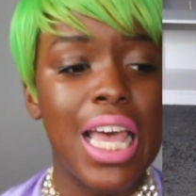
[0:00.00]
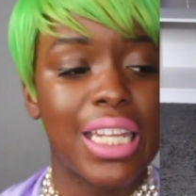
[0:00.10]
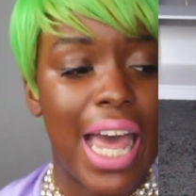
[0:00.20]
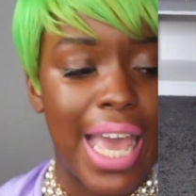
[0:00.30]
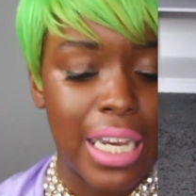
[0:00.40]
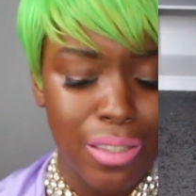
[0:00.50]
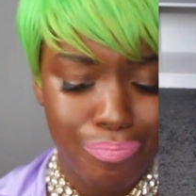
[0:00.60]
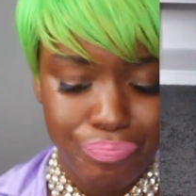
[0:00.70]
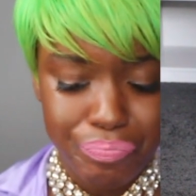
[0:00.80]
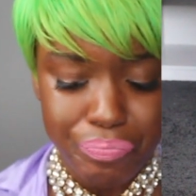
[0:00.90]
Like,
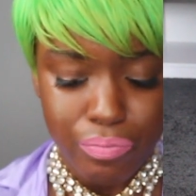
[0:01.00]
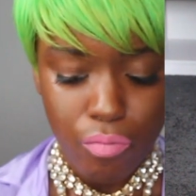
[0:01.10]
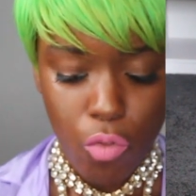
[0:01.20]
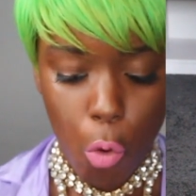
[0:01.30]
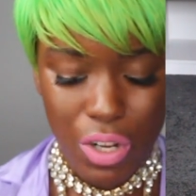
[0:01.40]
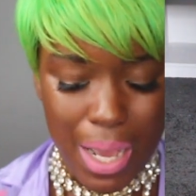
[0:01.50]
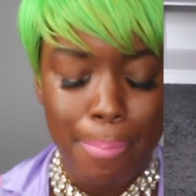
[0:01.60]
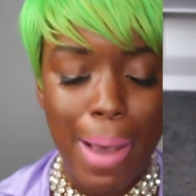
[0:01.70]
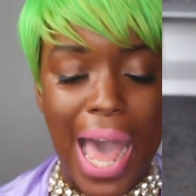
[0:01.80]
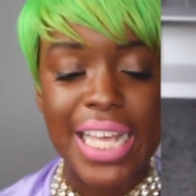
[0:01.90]
when
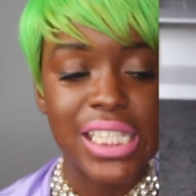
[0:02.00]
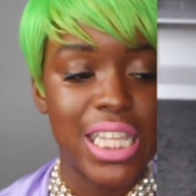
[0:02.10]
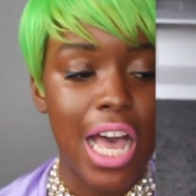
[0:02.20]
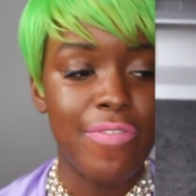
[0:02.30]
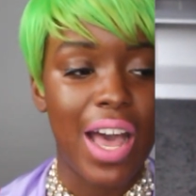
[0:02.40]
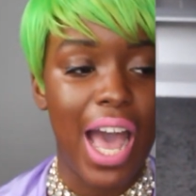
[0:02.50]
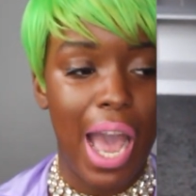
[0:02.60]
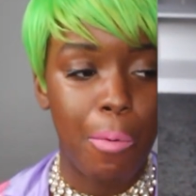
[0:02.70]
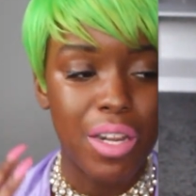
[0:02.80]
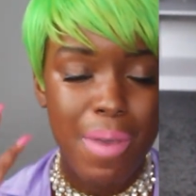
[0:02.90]
I'm buying stuff, I want to